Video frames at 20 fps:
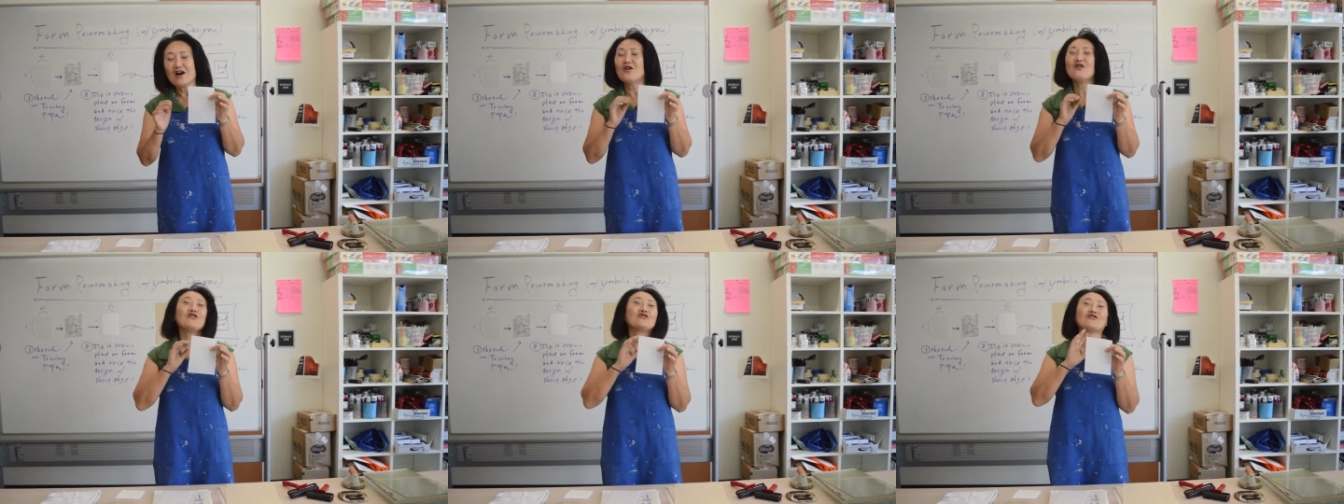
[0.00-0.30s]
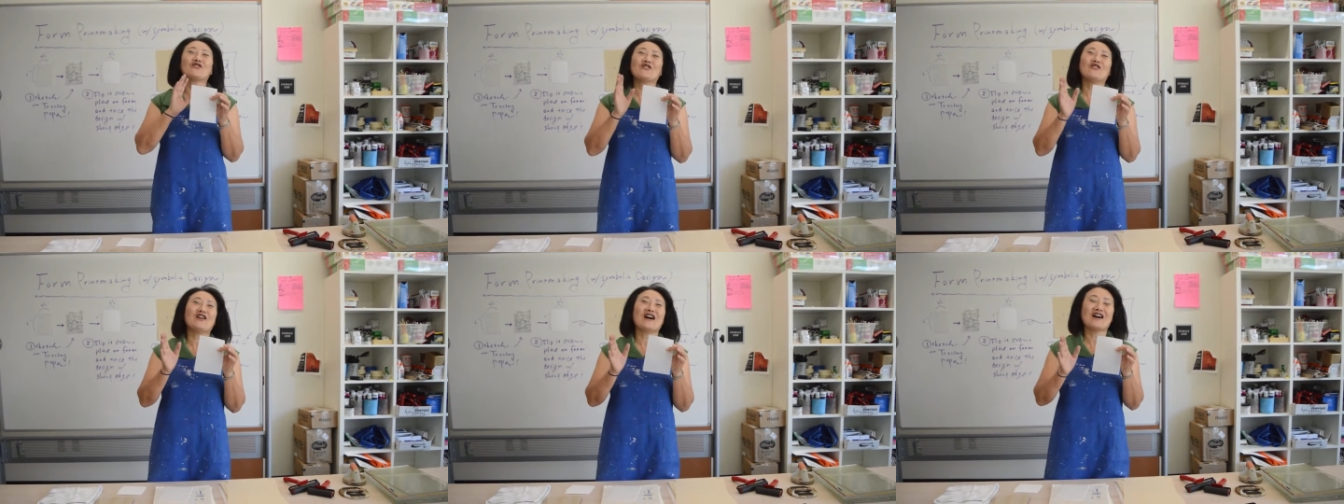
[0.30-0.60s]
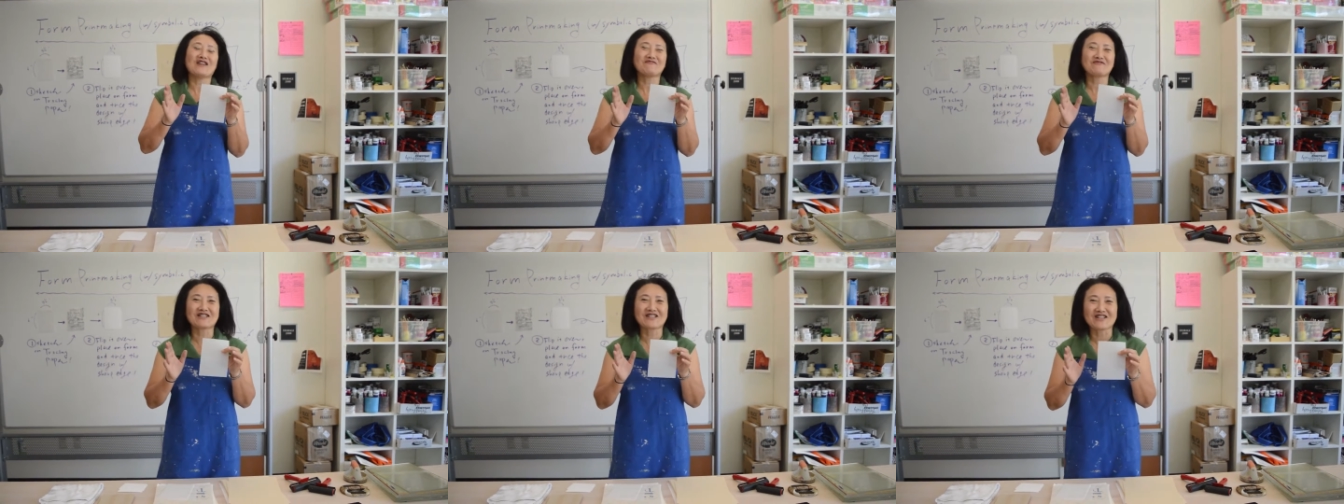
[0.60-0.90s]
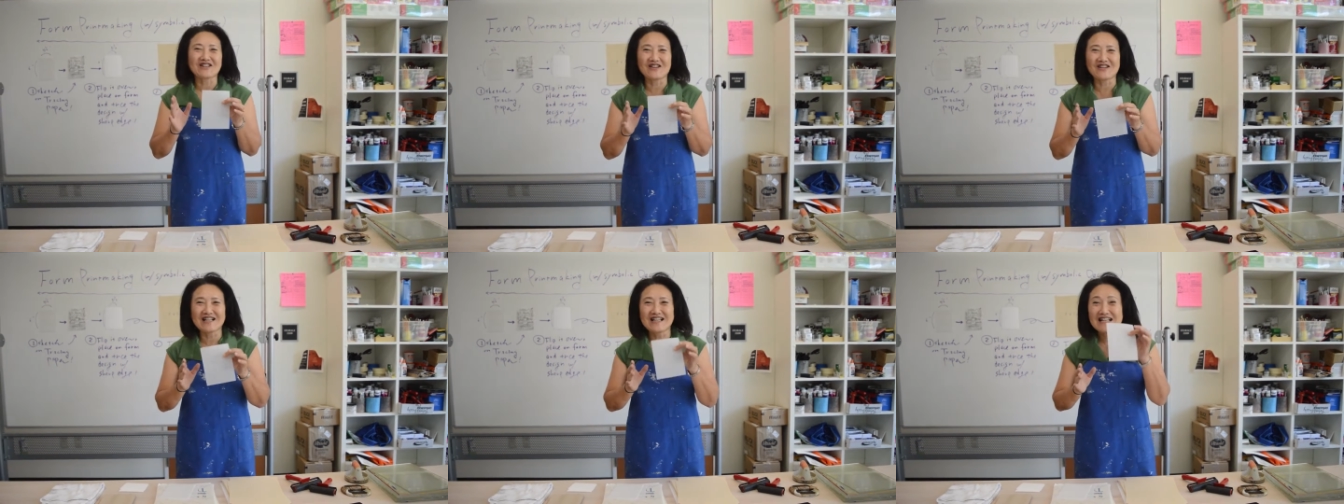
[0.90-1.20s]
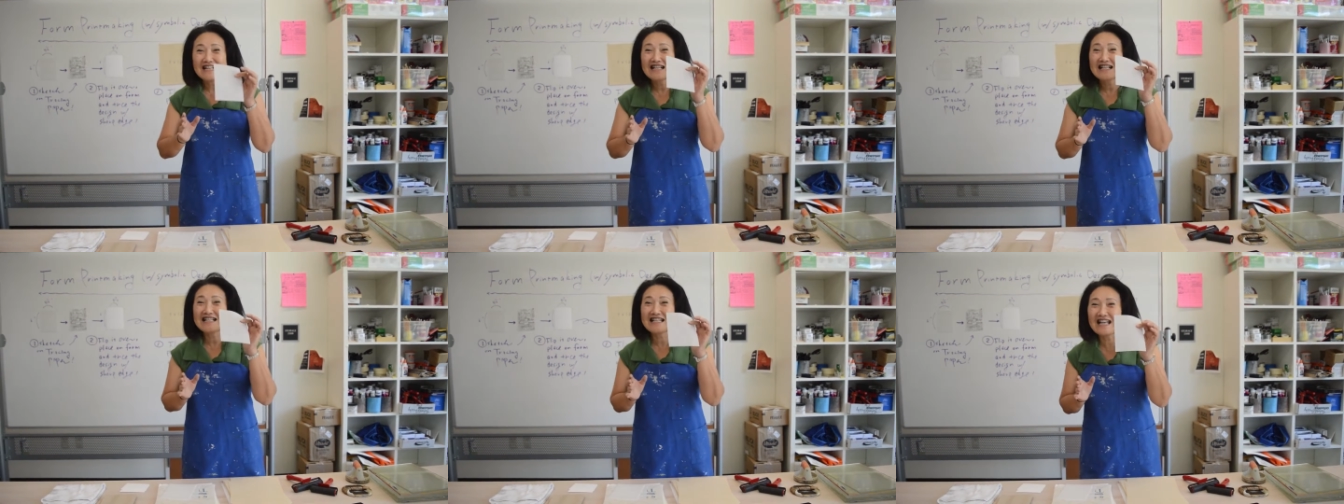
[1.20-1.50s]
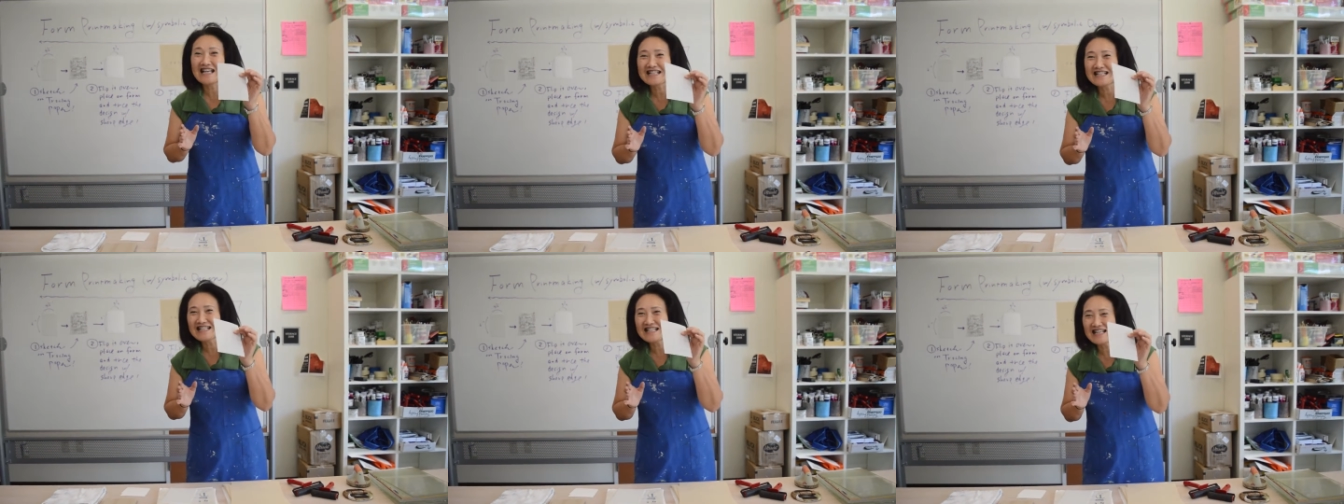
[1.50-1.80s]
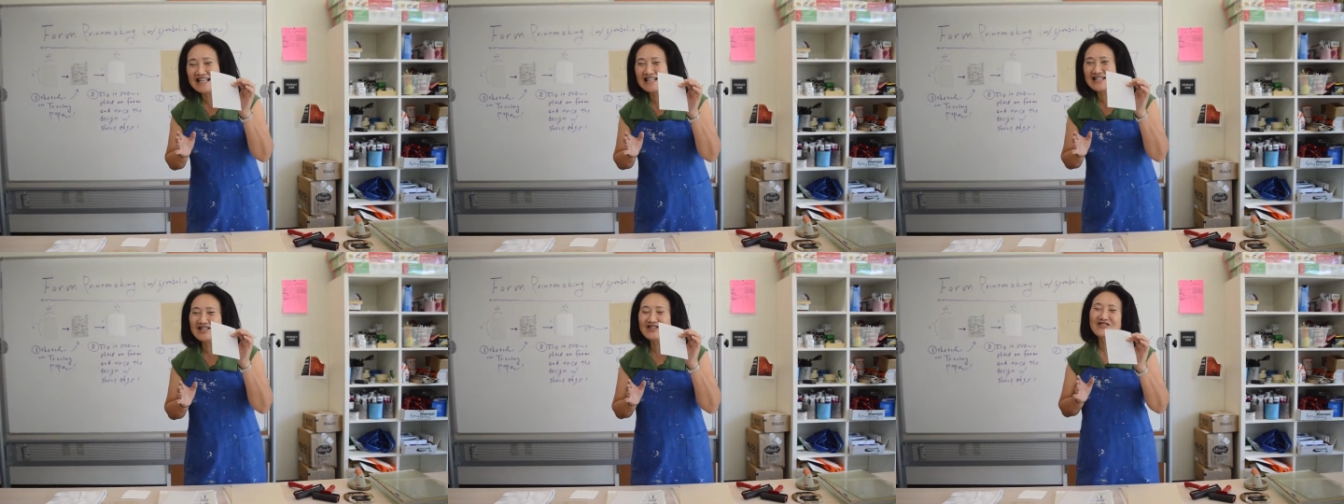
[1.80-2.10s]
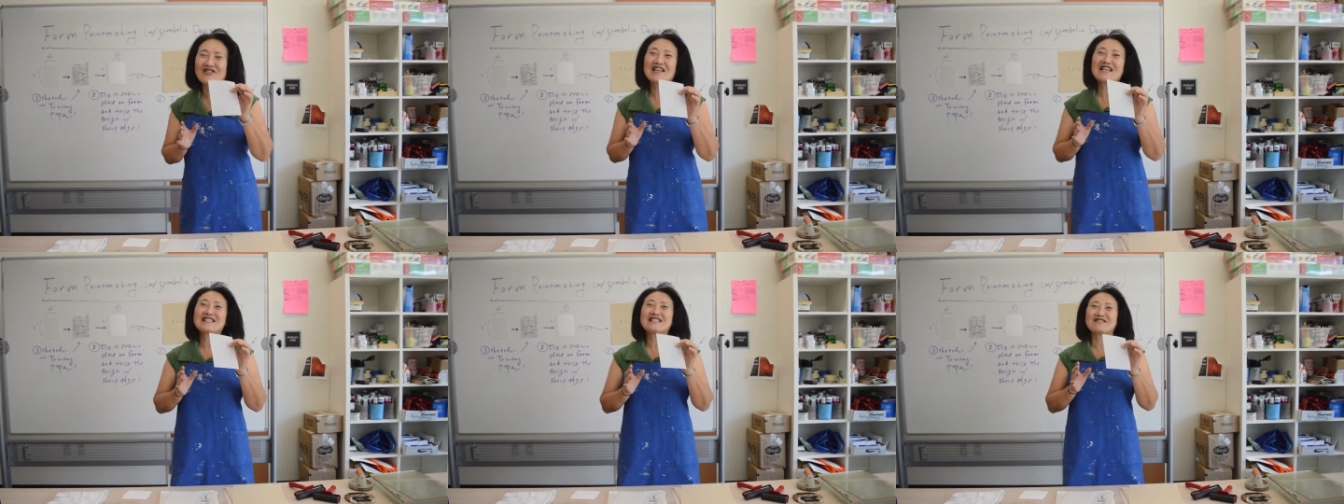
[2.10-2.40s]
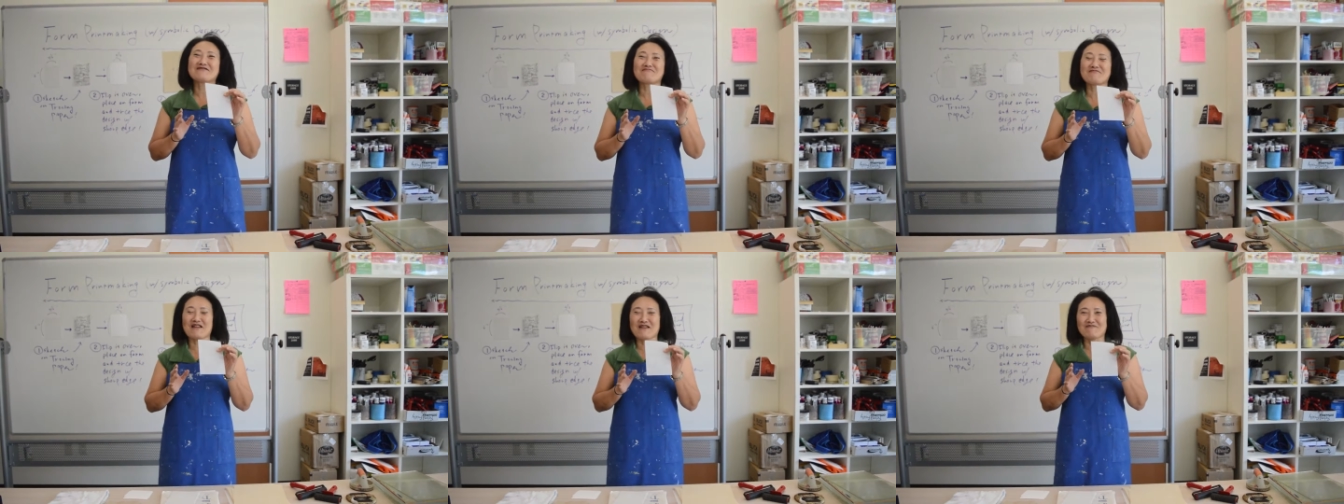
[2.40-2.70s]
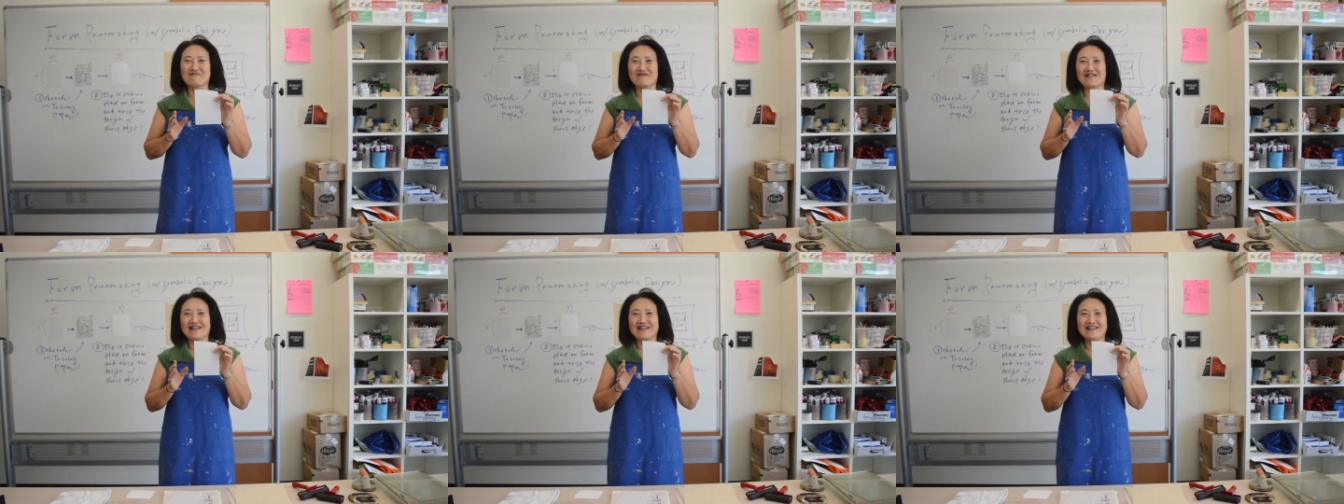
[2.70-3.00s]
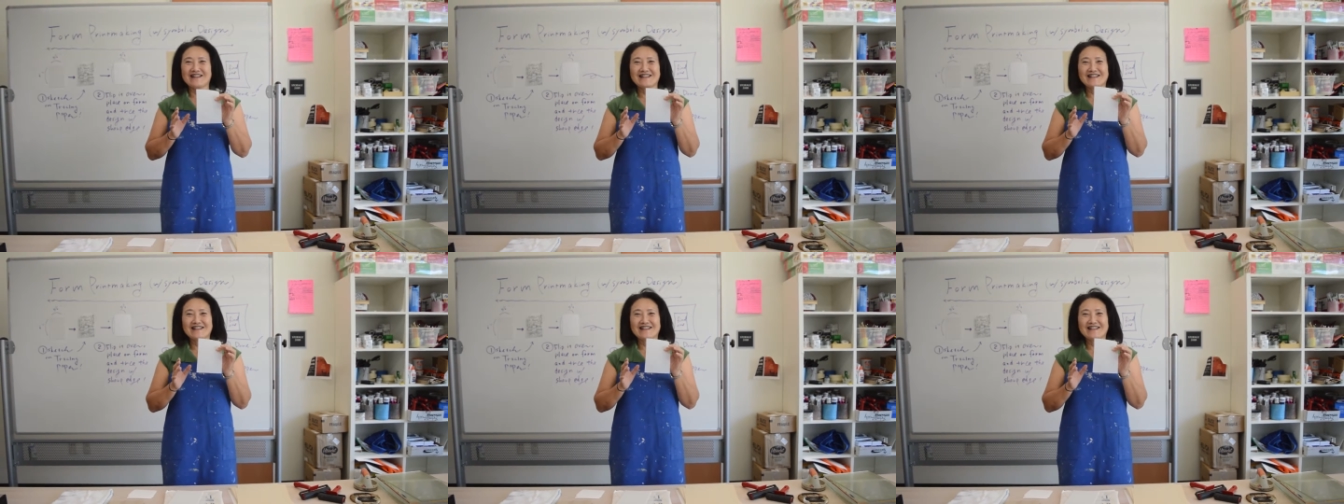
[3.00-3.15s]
Oh no, I'm sorry, this is tracing paper.